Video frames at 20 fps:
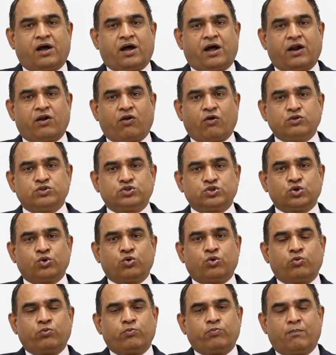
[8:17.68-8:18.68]
and
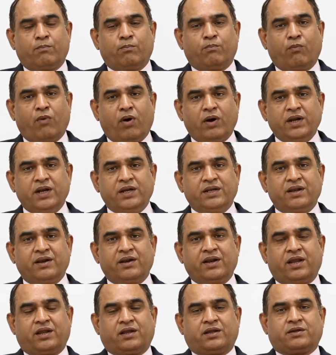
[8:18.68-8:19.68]
also
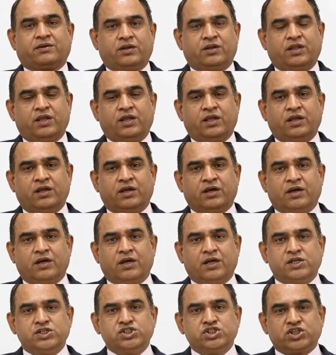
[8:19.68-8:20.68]
monitoring the
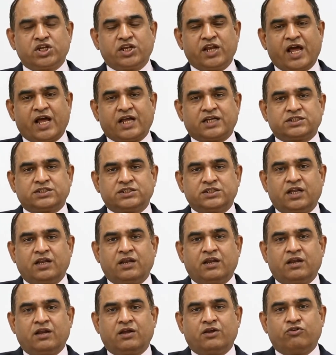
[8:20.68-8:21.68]

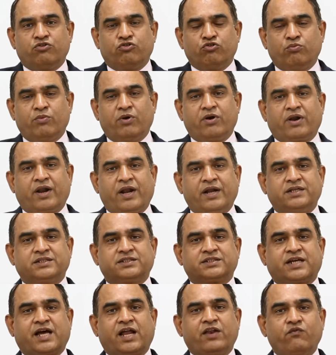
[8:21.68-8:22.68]
international human
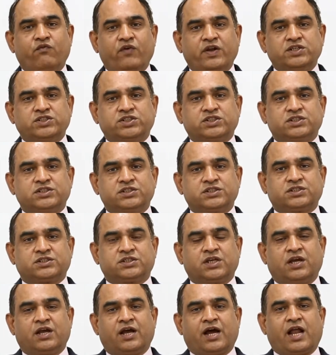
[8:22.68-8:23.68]
rights
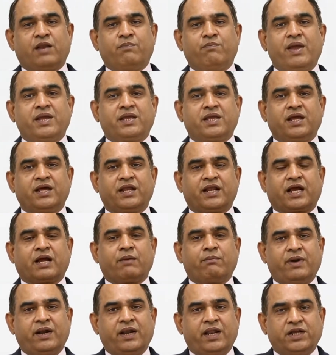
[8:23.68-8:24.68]
conventions and making
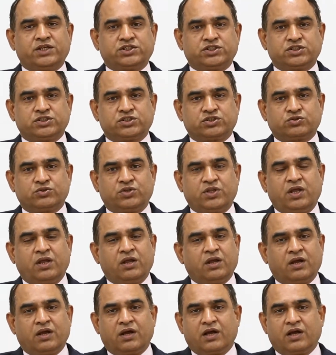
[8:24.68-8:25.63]
recommendations to the